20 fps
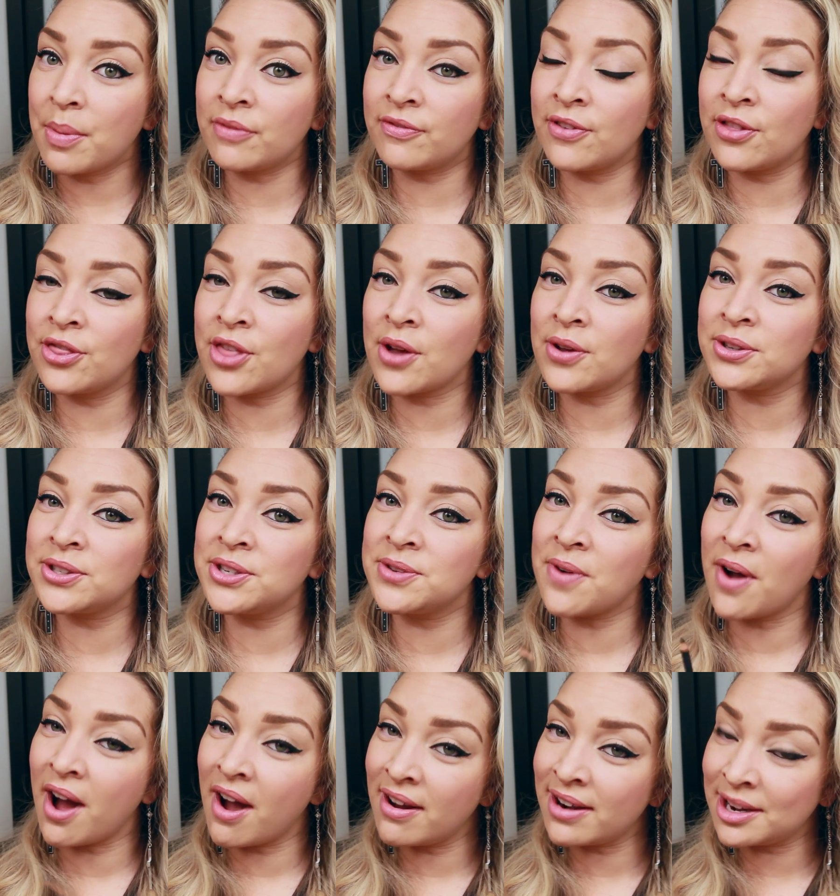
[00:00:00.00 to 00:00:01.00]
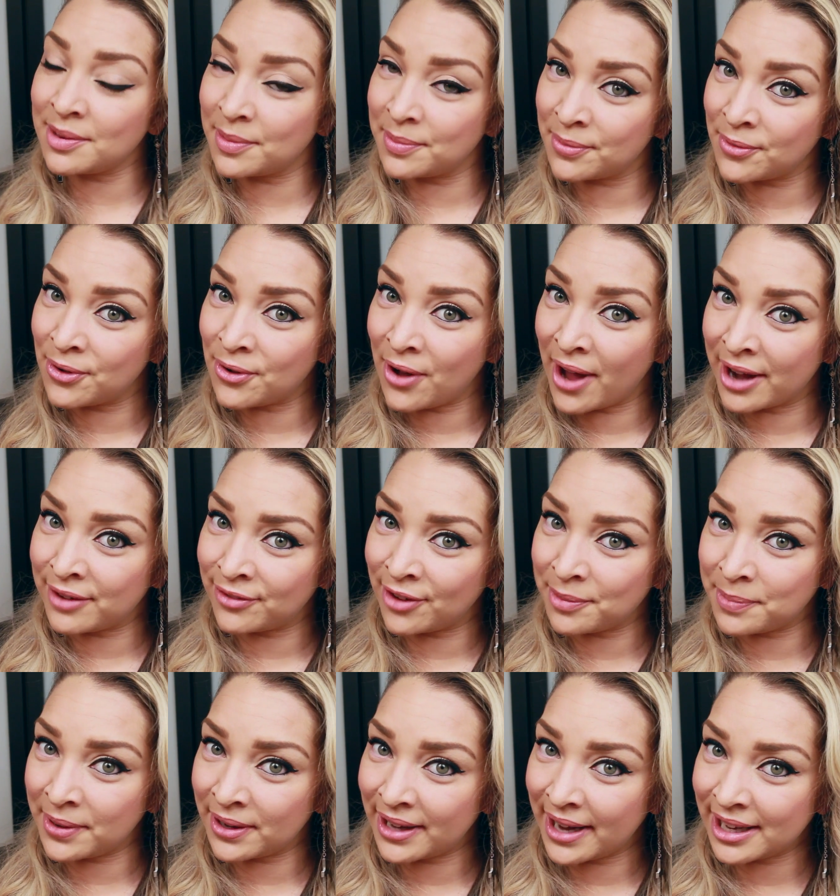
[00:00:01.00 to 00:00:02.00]
But for those who are a little bit more eye
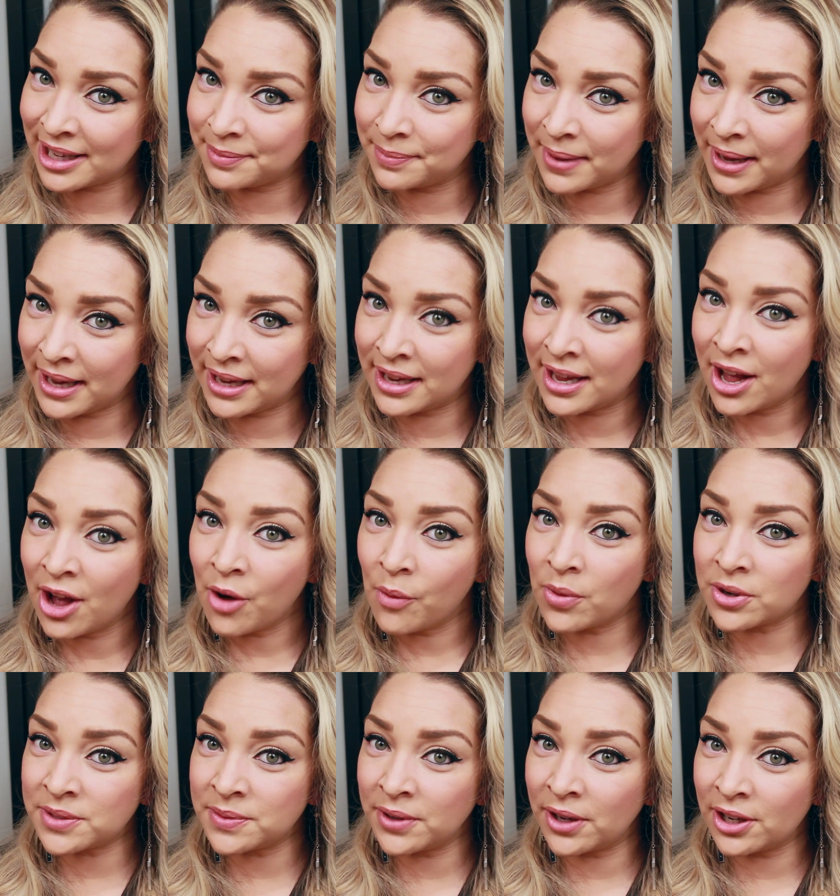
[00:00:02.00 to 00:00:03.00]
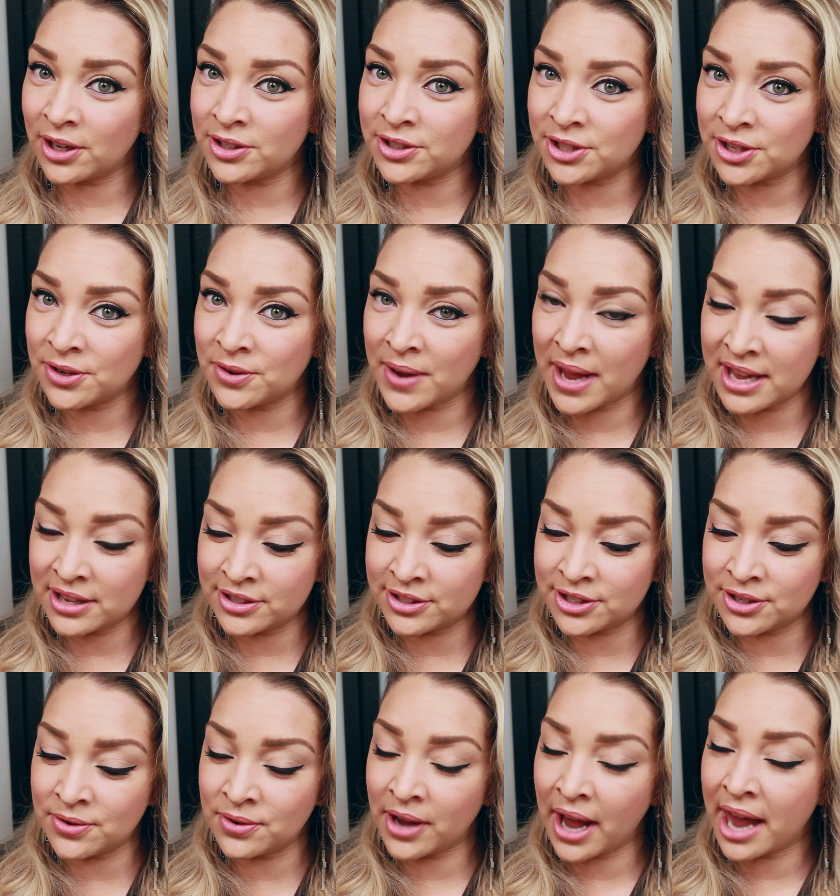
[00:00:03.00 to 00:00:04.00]
phobic like me, what I'm going to do is
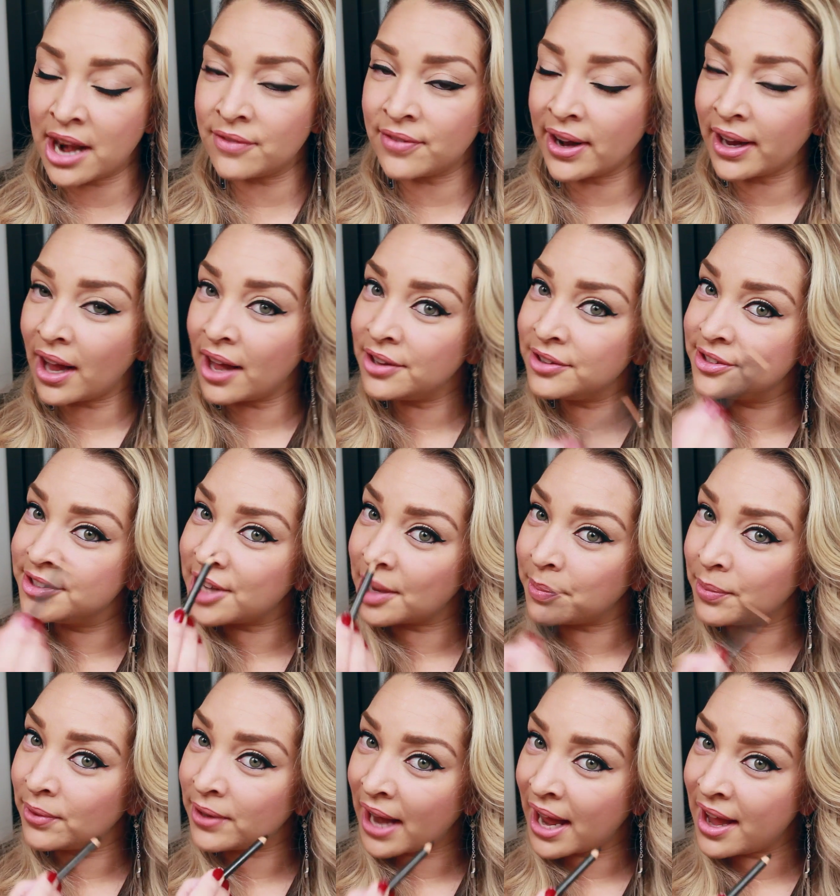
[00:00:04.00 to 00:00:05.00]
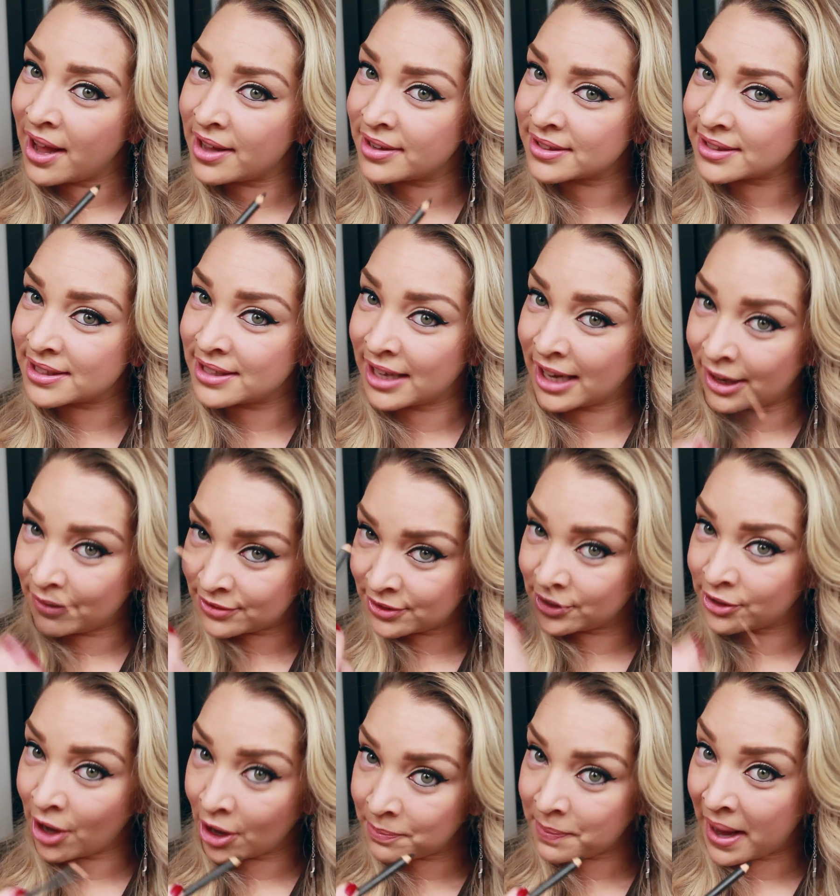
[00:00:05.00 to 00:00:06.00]
do kind of like a double layer underneath.
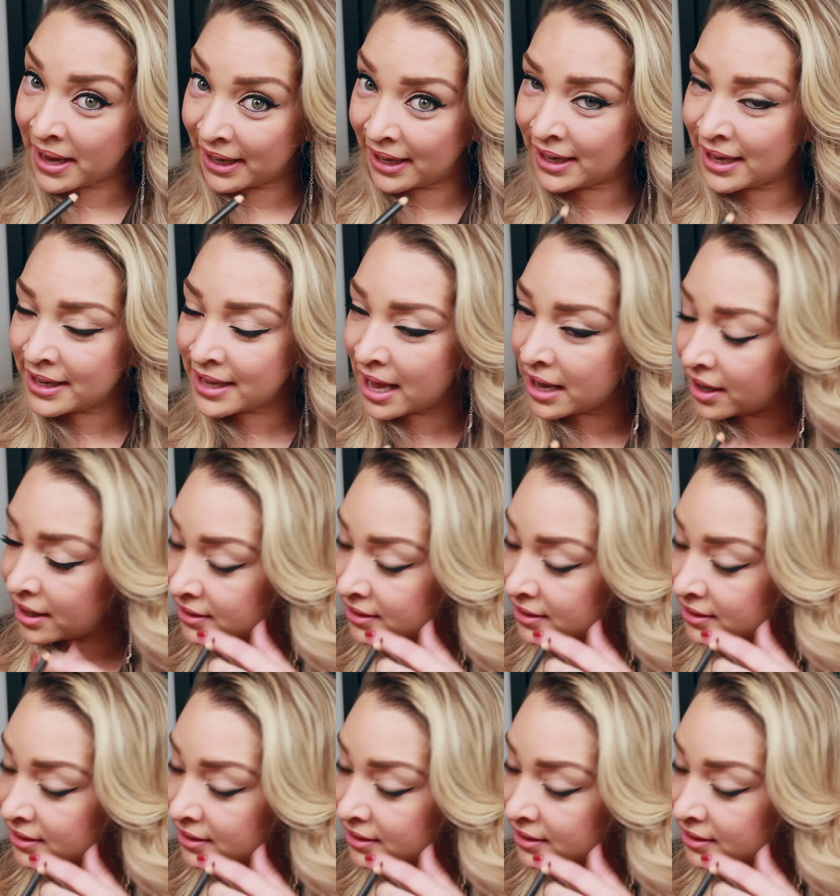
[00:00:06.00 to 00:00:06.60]
So go back in again